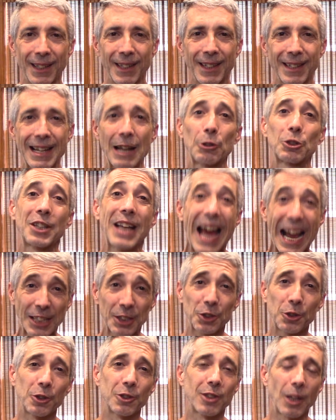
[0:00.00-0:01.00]
Now
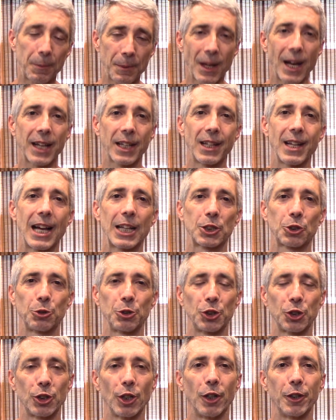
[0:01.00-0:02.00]
texture is something I can actually
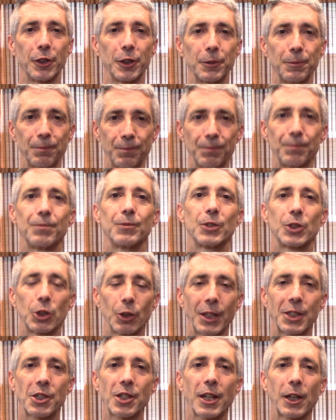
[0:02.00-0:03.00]
show you. So
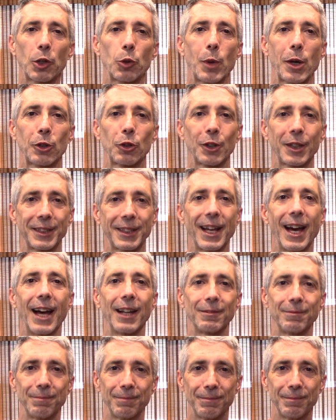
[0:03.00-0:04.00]
let's take a quick look at that.